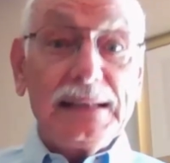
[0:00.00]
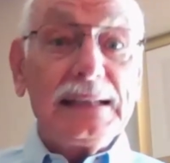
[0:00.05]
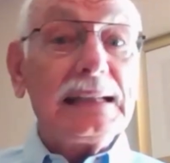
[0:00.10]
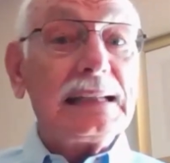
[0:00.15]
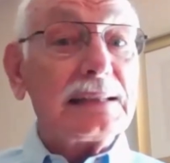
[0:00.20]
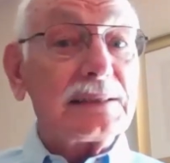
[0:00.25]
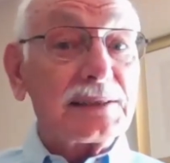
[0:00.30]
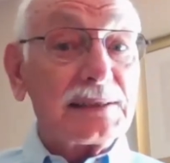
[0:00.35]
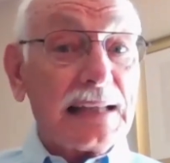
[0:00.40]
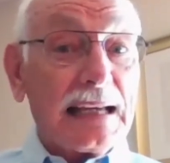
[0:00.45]

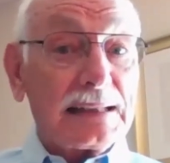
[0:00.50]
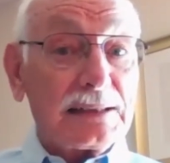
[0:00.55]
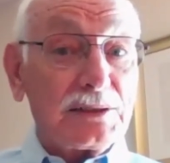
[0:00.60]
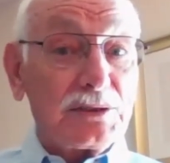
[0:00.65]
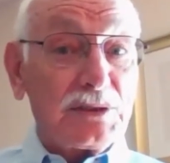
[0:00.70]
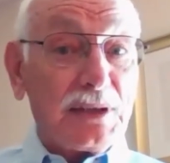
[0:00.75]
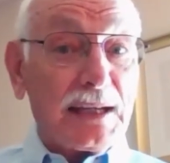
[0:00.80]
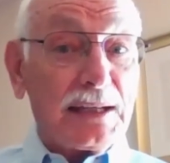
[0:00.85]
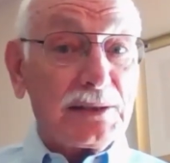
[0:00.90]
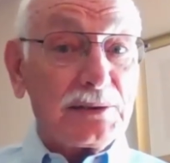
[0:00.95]
inside the
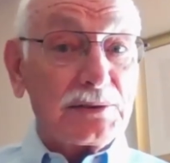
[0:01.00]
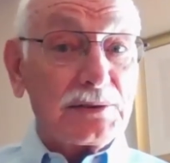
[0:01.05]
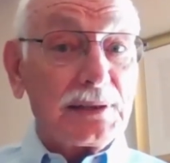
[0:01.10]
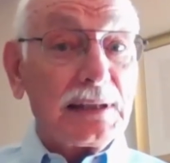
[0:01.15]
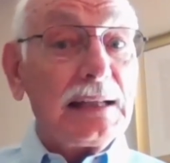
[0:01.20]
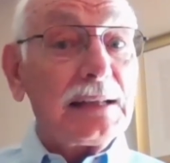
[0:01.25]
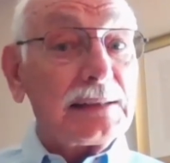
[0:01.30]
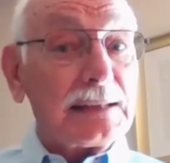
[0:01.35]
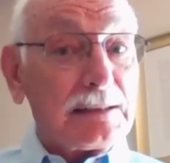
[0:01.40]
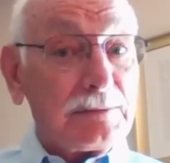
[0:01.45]
jails
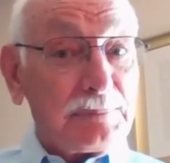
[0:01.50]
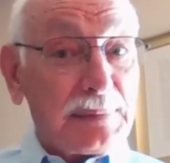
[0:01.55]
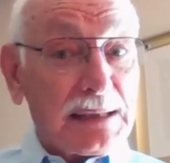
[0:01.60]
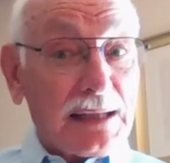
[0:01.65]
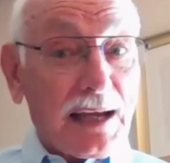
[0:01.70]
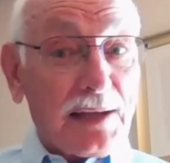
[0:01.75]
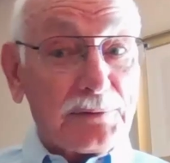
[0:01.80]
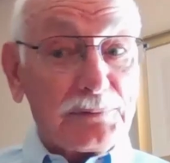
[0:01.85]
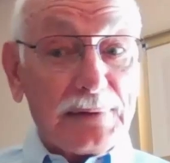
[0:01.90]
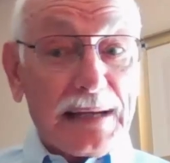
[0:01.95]
that have been
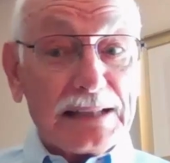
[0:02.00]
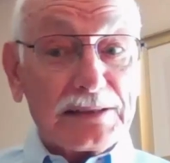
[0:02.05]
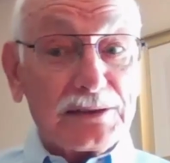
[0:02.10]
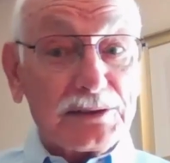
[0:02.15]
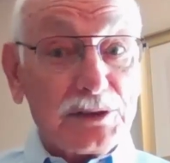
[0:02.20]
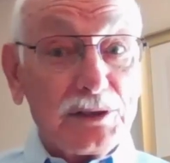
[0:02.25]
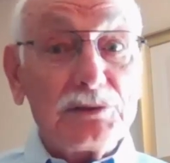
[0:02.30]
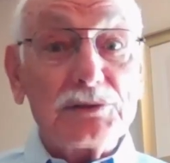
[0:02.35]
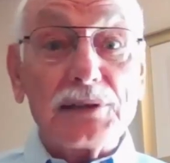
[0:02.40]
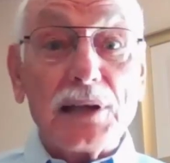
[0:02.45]
authorized to
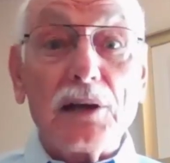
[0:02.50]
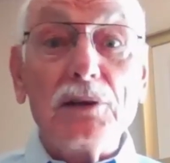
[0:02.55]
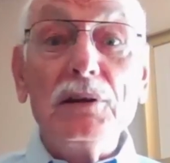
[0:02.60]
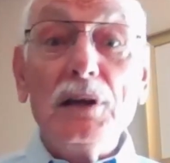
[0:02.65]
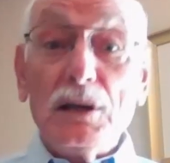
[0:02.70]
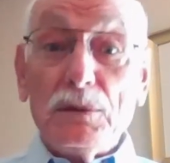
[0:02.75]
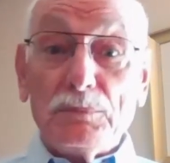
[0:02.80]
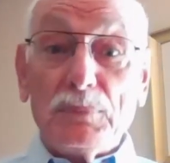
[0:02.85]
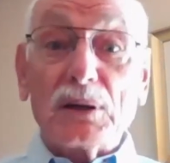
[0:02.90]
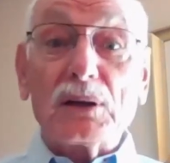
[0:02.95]
do so
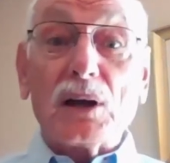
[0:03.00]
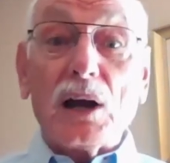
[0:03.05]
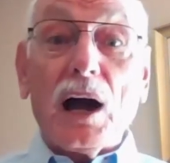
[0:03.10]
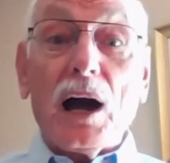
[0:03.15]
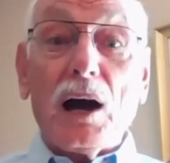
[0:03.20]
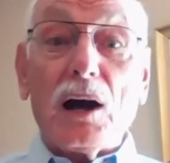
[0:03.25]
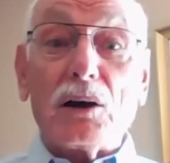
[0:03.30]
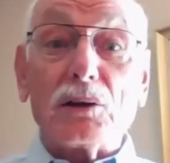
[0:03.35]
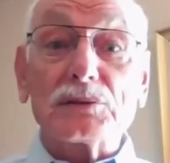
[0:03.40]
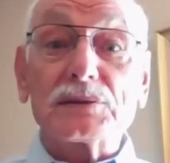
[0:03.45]

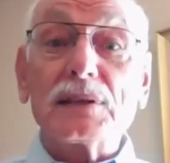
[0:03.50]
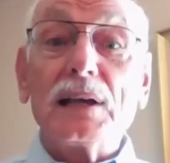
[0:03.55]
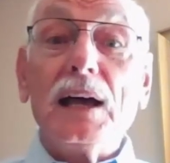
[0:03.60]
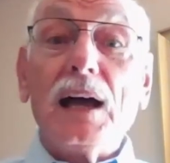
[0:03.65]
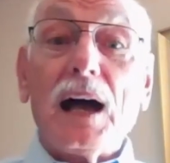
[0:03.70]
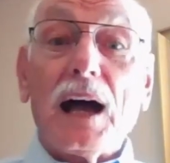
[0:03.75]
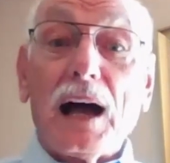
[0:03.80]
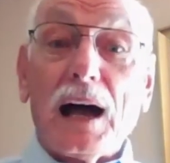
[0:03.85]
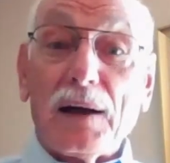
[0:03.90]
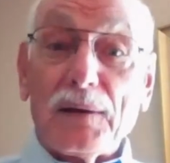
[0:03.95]
because
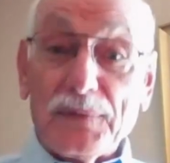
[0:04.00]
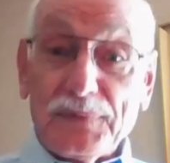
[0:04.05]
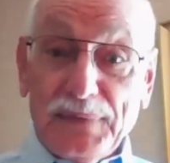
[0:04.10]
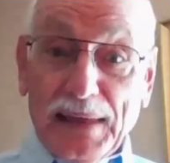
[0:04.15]
uh,